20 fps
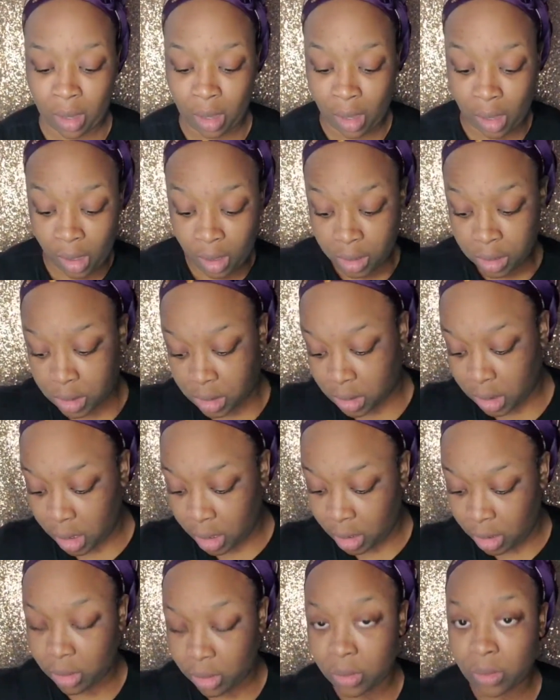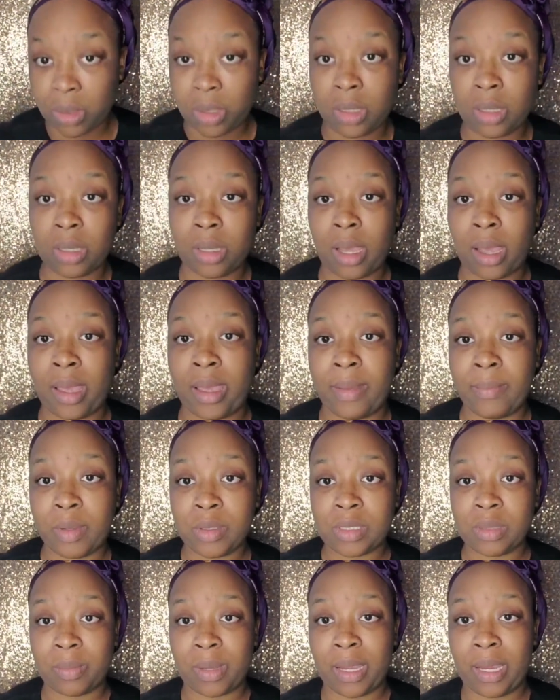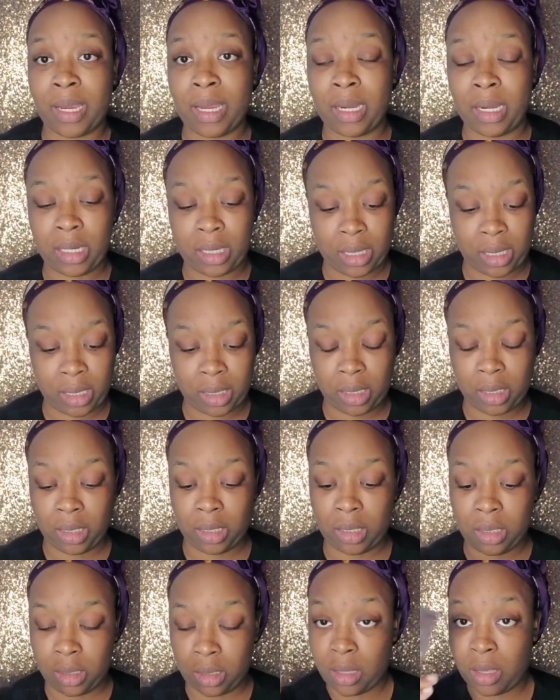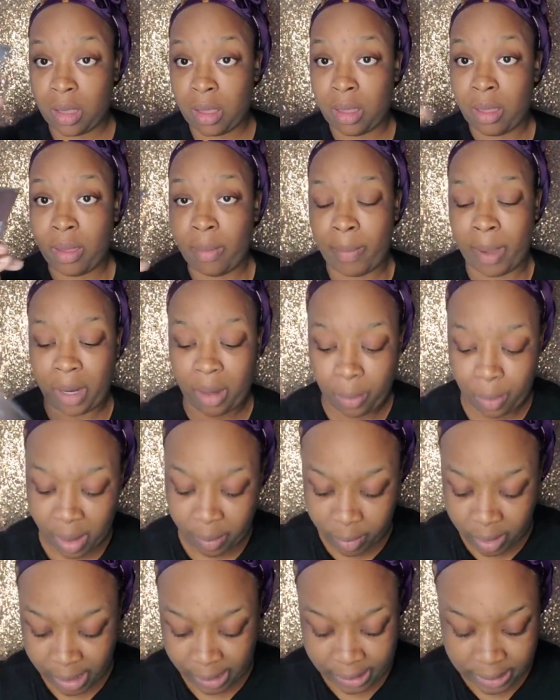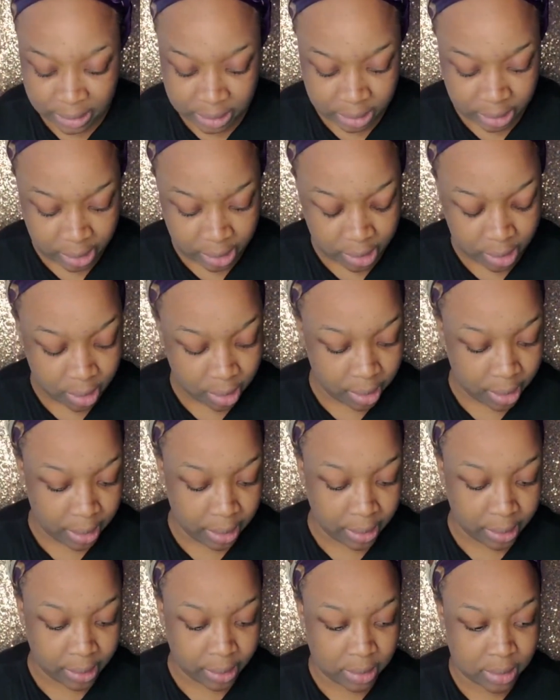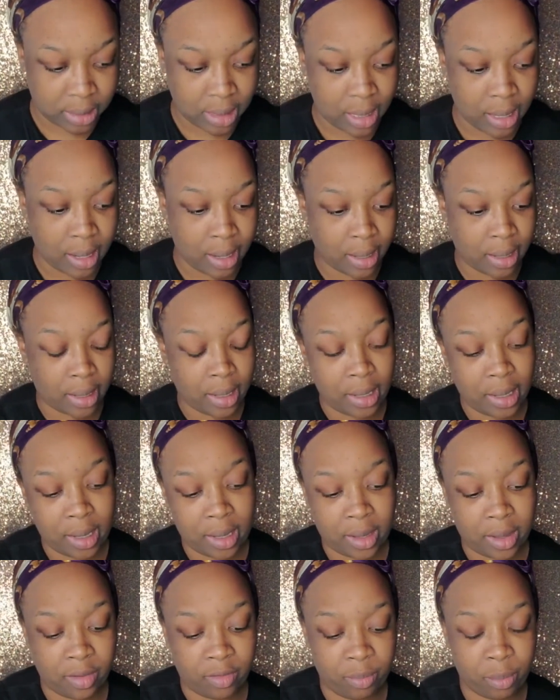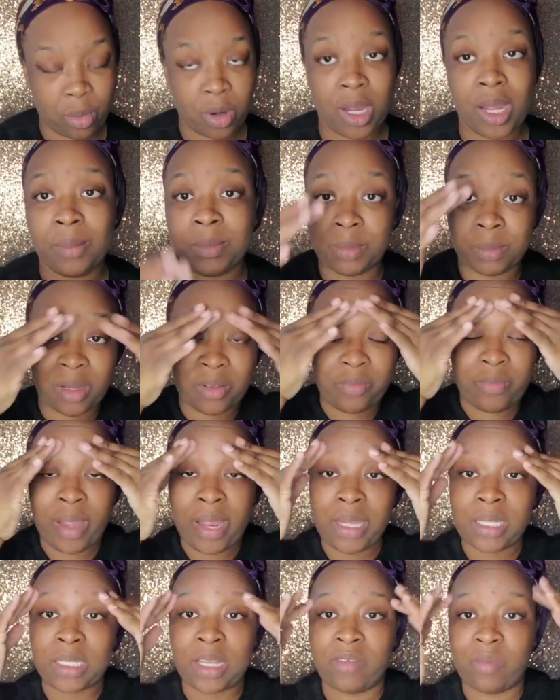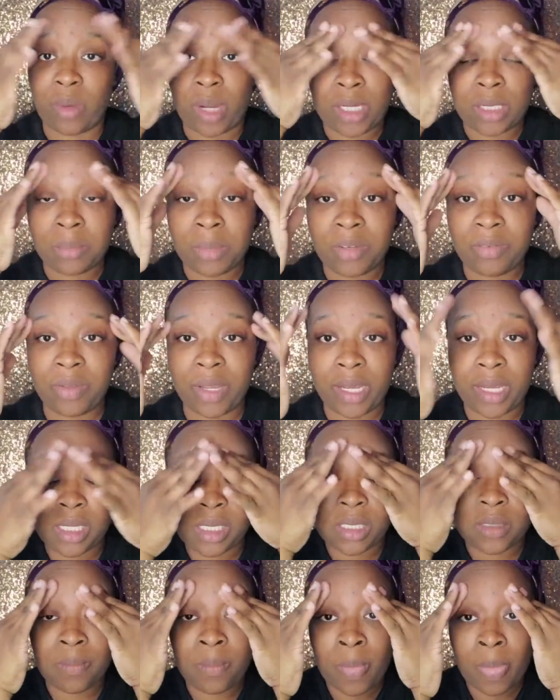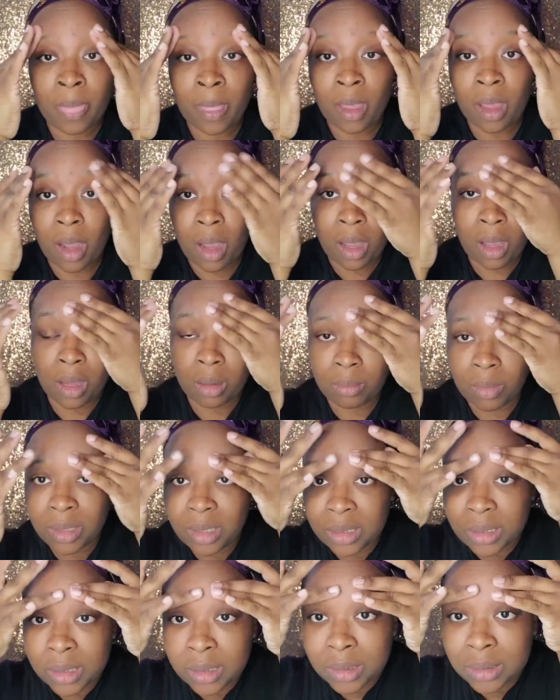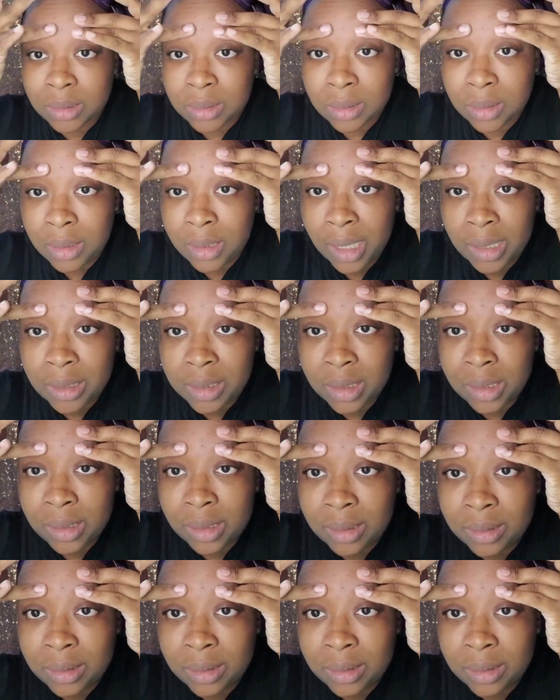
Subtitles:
So I'm using my handy dandy Becca Primer, like I said, and I have primed my face. I've washed my face. Look at this. Y'all see this?